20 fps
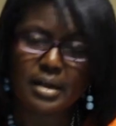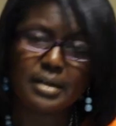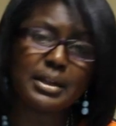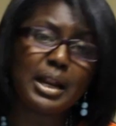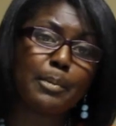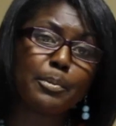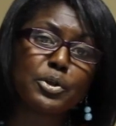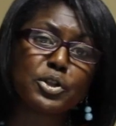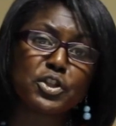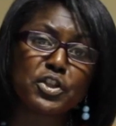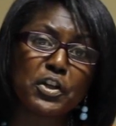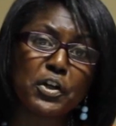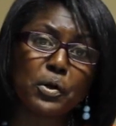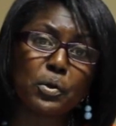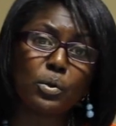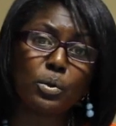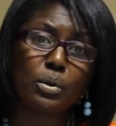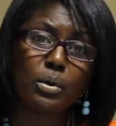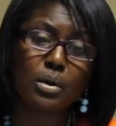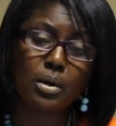Number
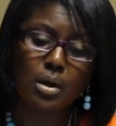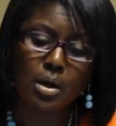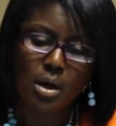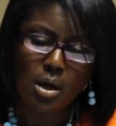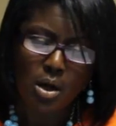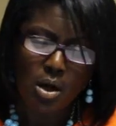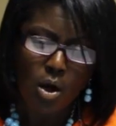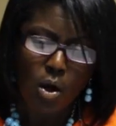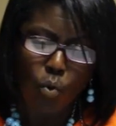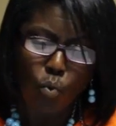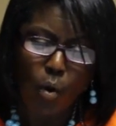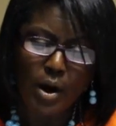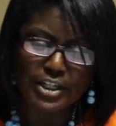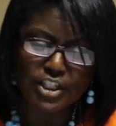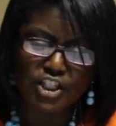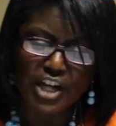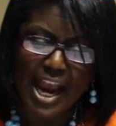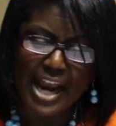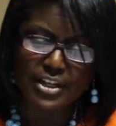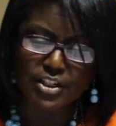2,
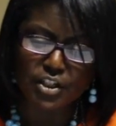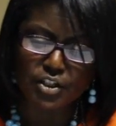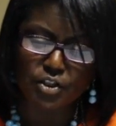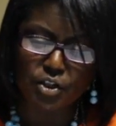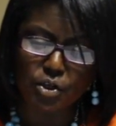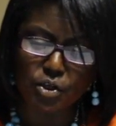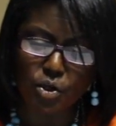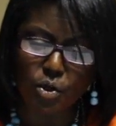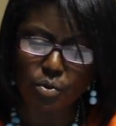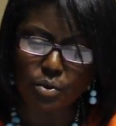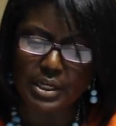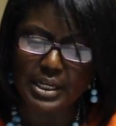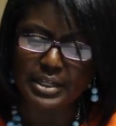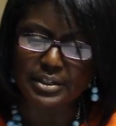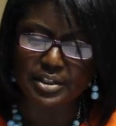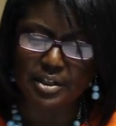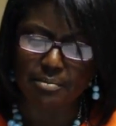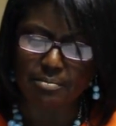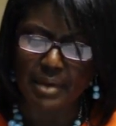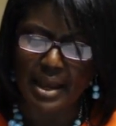what changes do you
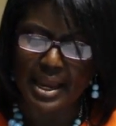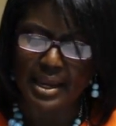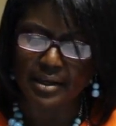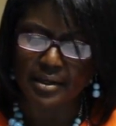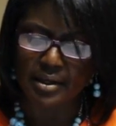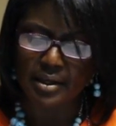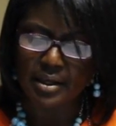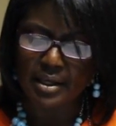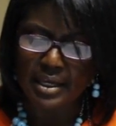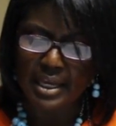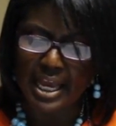need to make